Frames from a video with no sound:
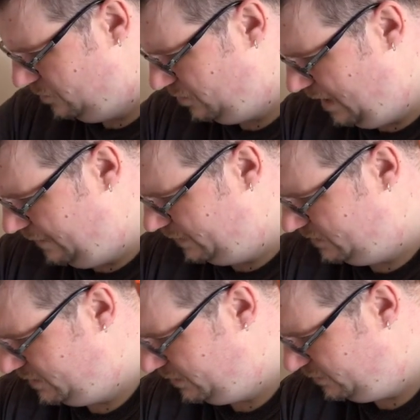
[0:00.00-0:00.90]

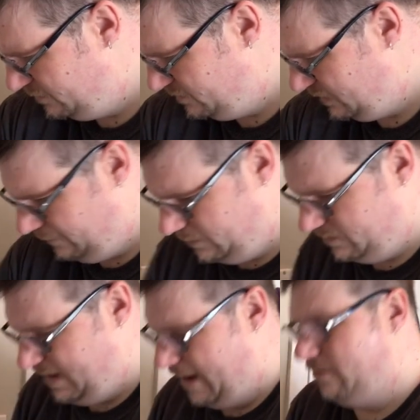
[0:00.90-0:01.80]
province and your level of
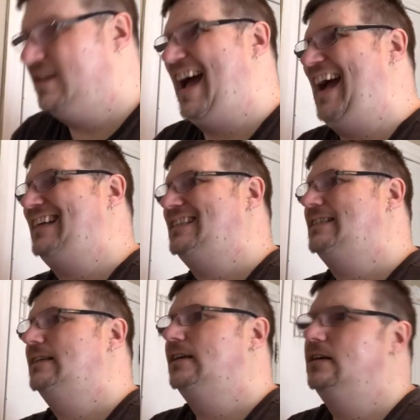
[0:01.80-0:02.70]
sales tax